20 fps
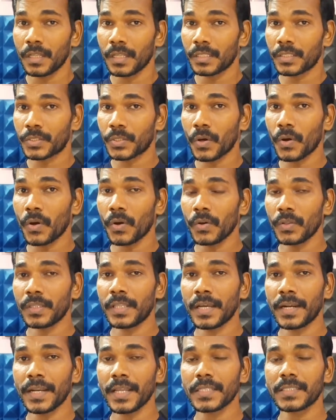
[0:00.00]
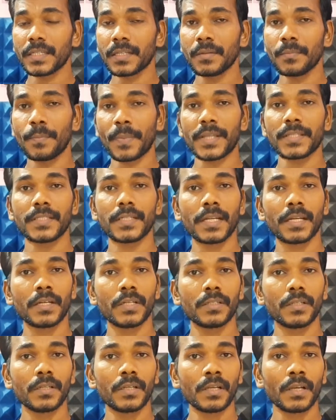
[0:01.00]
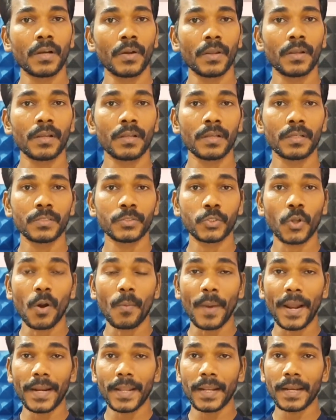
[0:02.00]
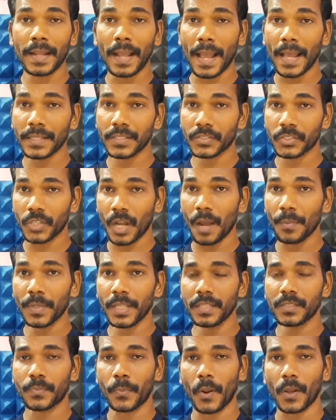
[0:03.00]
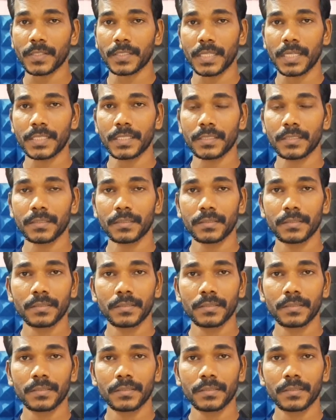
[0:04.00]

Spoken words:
So the reason President Joe Biden has stopped this process.